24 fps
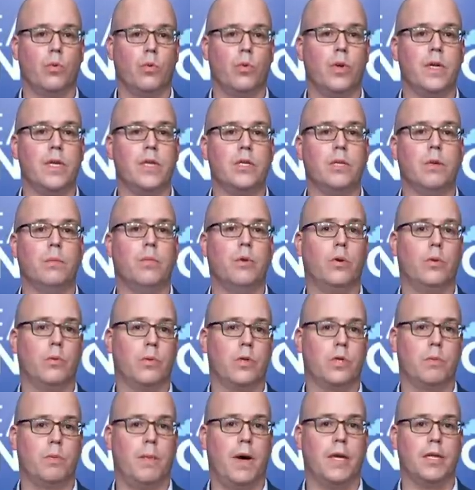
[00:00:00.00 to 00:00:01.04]
reasonable, and
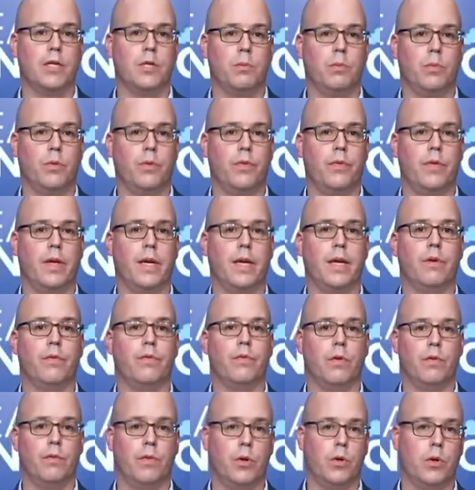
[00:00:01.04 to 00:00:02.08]
responsible thing
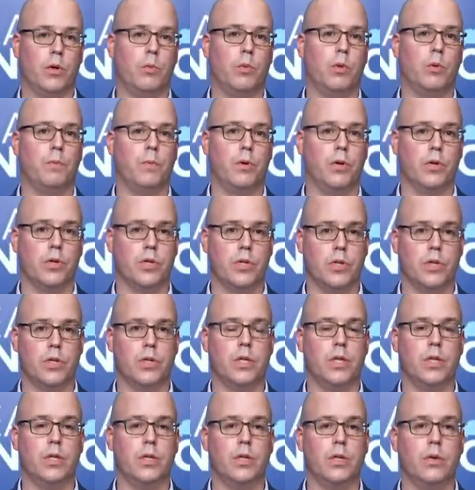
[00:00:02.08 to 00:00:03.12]
for vulnerable persons
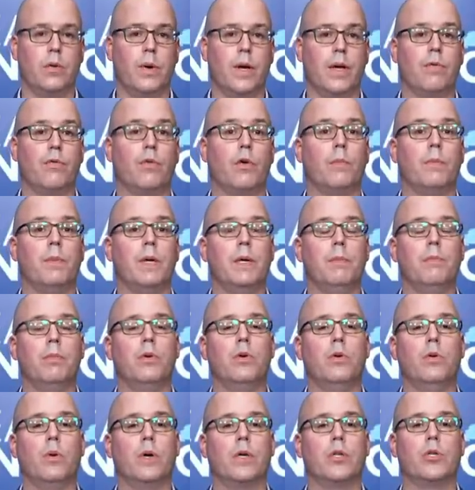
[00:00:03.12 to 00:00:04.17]
to do and for
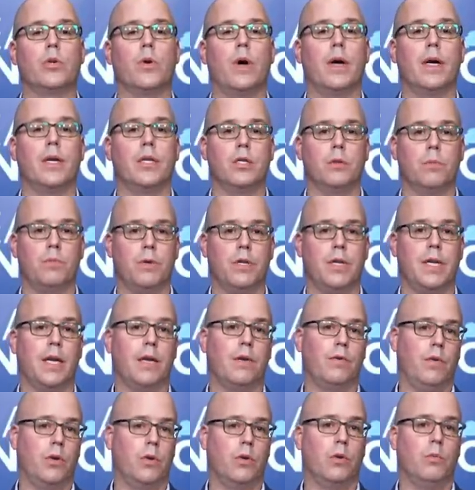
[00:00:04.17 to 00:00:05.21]
people who are trying to
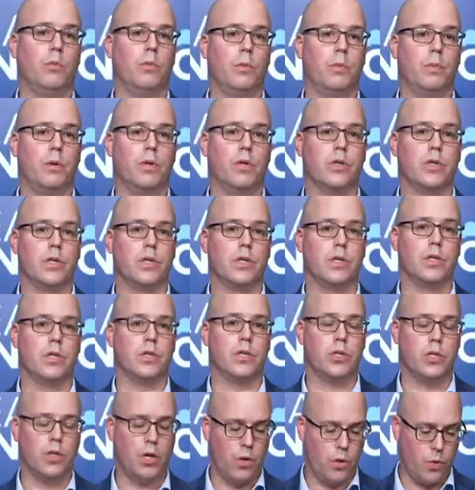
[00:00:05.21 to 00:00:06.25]
protect vulnerable persons.
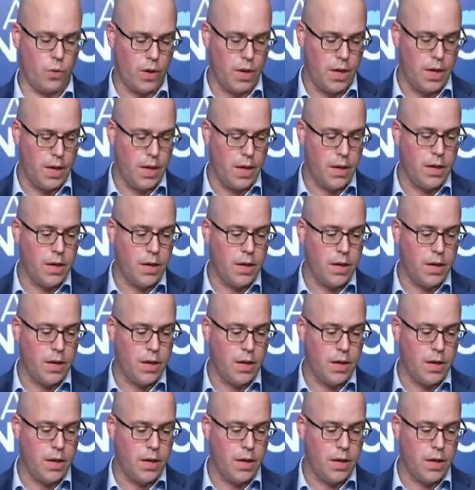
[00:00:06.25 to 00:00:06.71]
And so